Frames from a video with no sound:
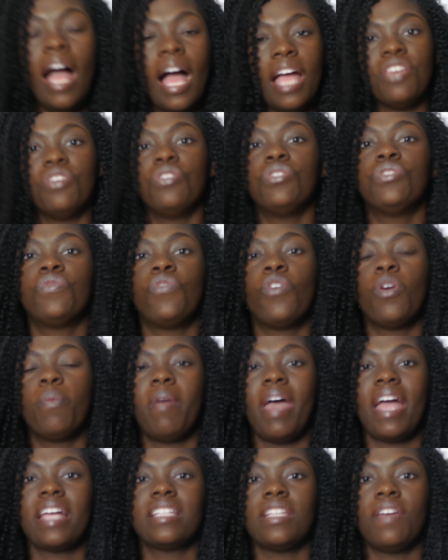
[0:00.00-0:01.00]
I used 4
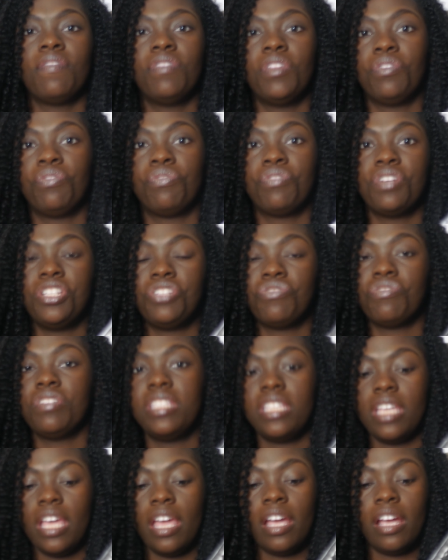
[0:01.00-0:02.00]
packs of the
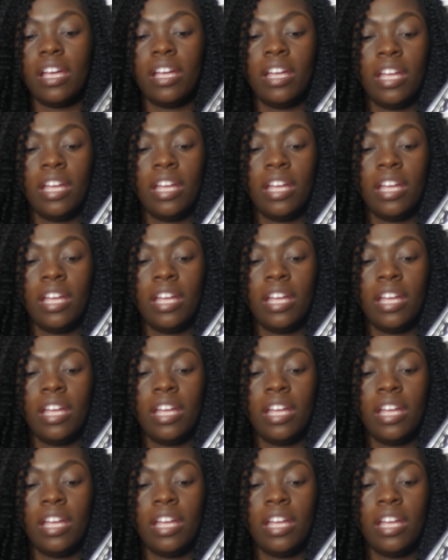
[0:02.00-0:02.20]
Freetress hair